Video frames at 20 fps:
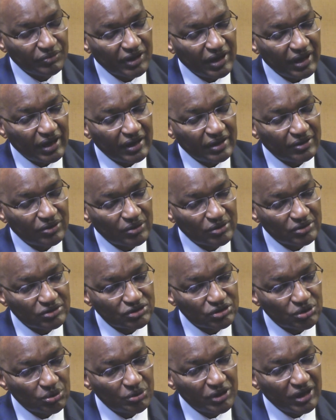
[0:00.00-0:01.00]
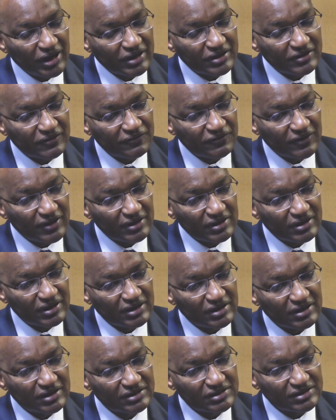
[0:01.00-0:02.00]
and also we had
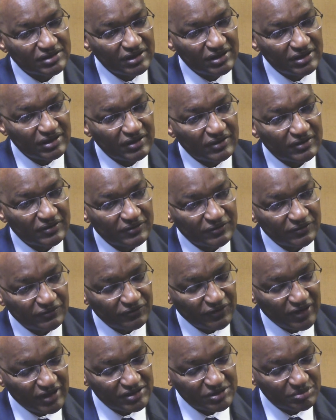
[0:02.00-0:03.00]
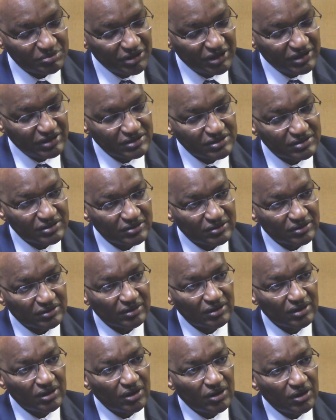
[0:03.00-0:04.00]
the senior First Minister
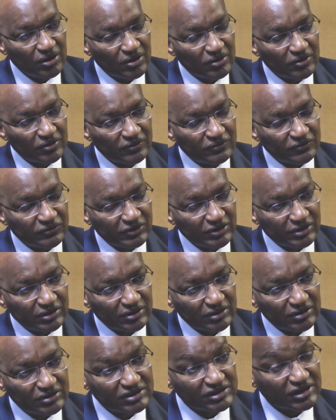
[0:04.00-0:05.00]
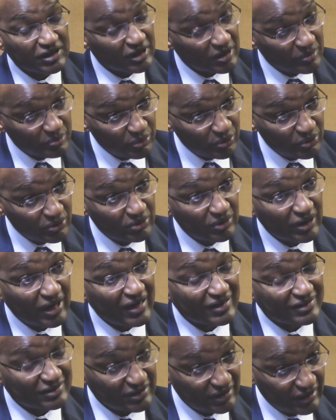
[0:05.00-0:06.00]
of Singapore
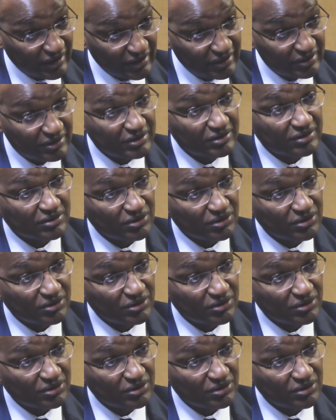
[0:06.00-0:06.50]
attend,